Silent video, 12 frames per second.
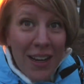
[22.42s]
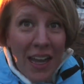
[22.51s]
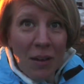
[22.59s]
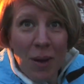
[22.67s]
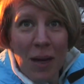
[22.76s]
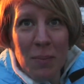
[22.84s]
it
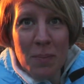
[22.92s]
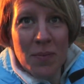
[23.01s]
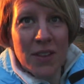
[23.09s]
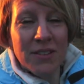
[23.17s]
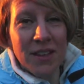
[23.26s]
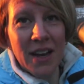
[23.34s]
came up
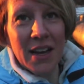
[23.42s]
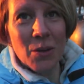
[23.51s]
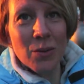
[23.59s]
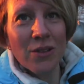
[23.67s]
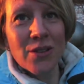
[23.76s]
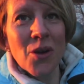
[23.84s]
the sky
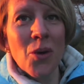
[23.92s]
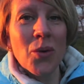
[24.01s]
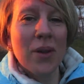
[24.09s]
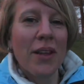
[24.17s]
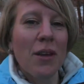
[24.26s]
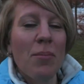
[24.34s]
was
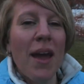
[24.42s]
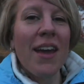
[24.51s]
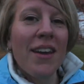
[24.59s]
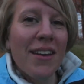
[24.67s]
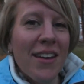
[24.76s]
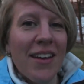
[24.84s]
totally
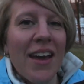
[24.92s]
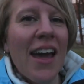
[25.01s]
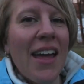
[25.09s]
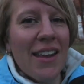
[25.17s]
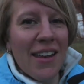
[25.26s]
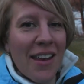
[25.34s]
pink
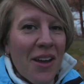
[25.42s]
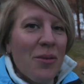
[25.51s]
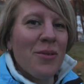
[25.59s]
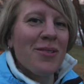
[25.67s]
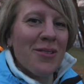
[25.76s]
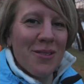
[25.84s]
and it
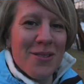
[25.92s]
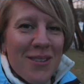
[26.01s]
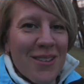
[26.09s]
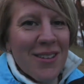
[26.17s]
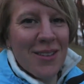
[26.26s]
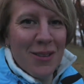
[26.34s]
was
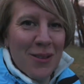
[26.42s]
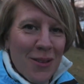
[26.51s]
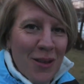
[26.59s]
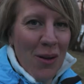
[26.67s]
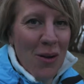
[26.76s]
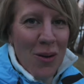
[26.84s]

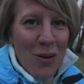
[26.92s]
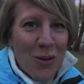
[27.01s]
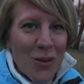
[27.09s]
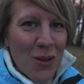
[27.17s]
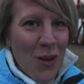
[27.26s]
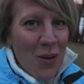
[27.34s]
so
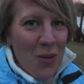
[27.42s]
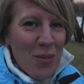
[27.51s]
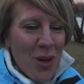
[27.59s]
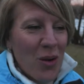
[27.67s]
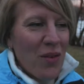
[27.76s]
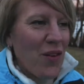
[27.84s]
so
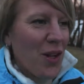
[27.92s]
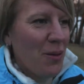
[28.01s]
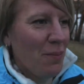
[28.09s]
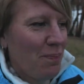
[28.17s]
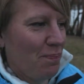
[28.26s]
beautiful.